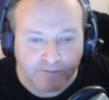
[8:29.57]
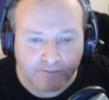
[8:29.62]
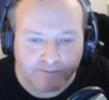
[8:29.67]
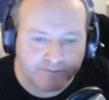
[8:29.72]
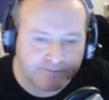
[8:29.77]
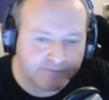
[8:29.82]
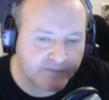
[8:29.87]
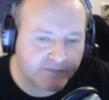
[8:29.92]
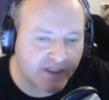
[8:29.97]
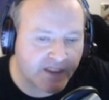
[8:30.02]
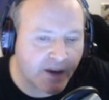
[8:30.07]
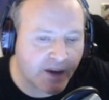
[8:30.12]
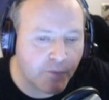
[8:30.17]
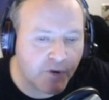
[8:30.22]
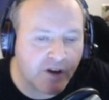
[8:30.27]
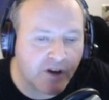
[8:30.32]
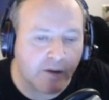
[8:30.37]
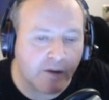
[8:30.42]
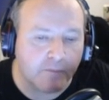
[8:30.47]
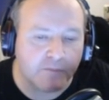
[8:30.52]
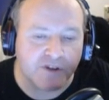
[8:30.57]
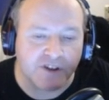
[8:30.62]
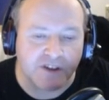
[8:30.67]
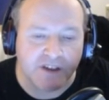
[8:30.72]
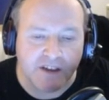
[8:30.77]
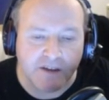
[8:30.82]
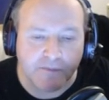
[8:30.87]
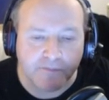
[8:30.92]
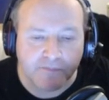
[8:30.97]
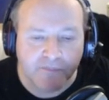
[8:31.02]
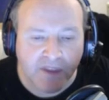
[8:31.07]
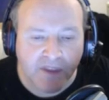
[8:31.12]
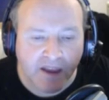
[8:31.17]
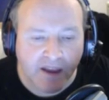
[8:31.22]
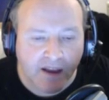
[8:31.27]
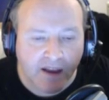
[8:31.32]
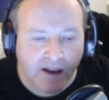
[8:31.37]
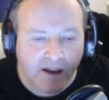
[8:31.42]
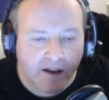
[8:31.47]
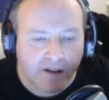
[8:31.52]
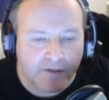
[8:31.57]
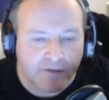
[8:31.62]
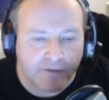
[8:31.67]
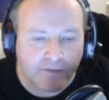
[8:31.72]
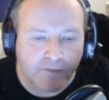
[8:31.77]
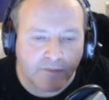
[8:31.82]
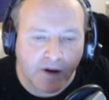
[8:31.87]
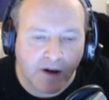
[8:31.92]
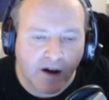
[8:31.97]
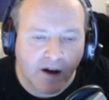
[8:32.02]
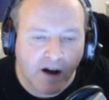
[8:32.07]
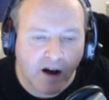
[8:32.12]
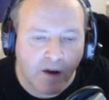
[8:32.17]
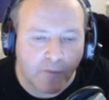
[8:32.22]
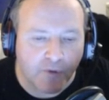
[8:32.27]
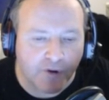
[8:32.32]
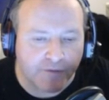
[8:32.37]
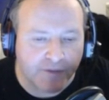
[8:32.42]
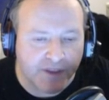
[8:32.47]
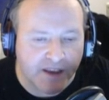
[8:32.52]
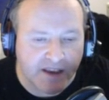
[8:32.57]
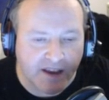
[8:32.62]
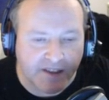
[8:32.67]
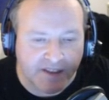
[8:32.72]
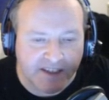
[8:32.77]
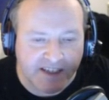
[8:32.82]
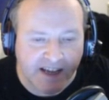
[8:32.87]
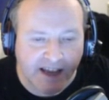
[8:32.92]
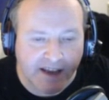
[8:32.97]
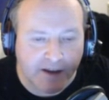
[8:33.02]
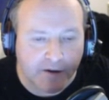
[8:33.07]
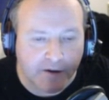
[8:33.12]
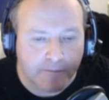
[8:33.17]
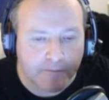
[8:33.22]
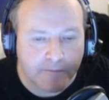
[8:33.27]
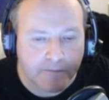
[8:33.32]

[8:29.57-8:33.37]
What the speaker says: Then we come to the armour of the tank.